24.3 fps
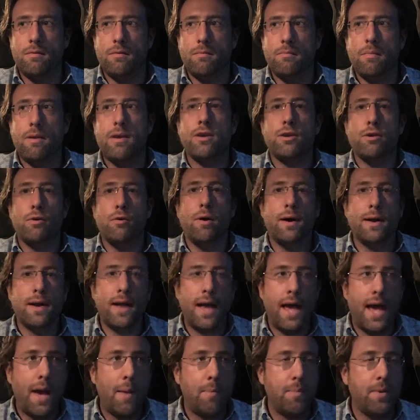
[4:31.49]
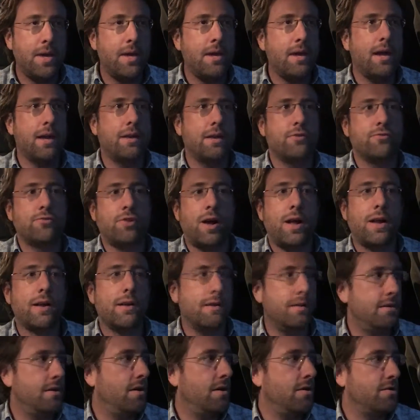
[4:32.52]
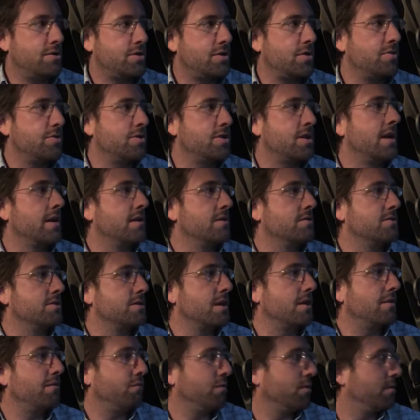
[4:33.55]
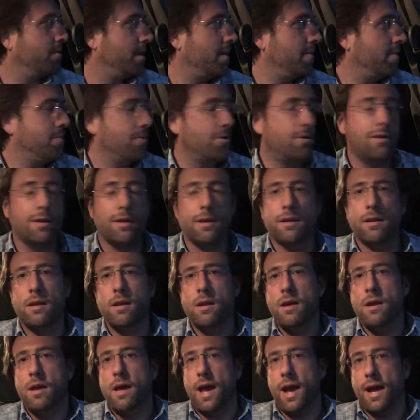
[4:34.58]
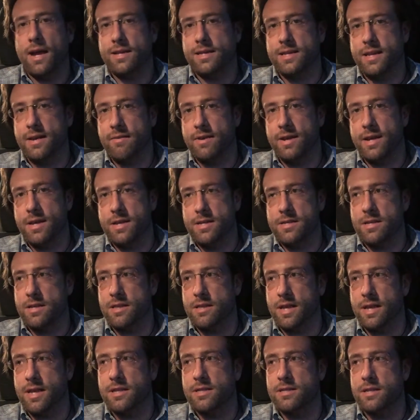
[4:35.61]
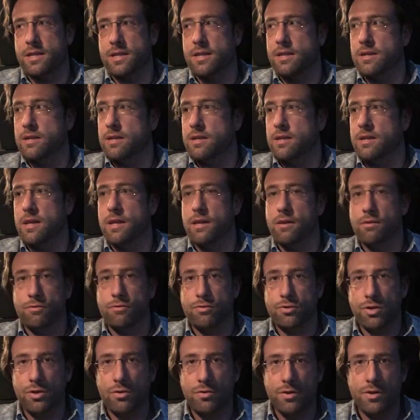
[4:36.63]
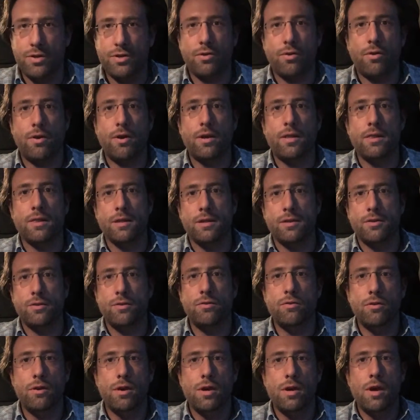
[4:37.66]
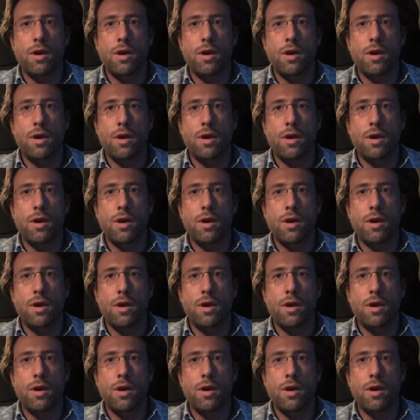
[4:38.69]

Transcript: make you unhappy and try to associate yourself with people and activities and things that you do enjoy and that do